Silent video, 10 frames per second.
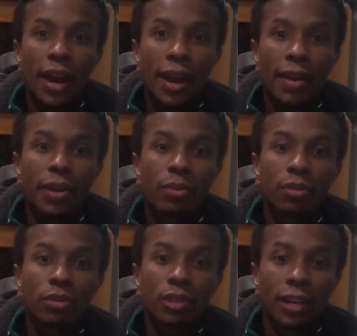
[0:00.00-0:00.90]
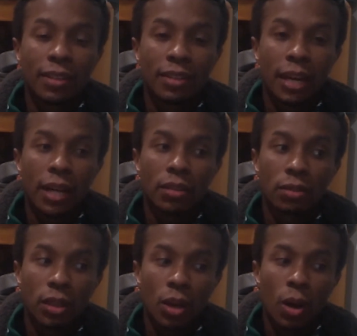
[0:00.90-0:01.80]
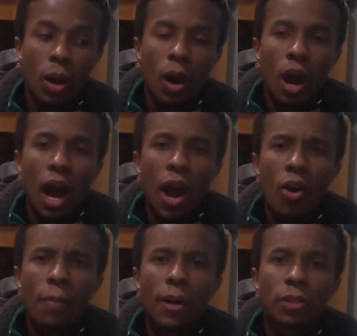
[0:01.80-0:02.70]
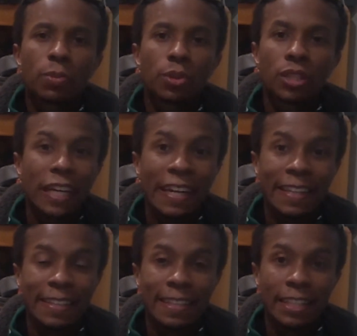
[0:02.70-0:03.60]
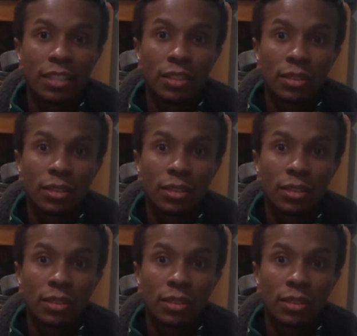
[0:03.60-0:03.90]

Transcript: and it was like that, it's like, how am I supposed to hit these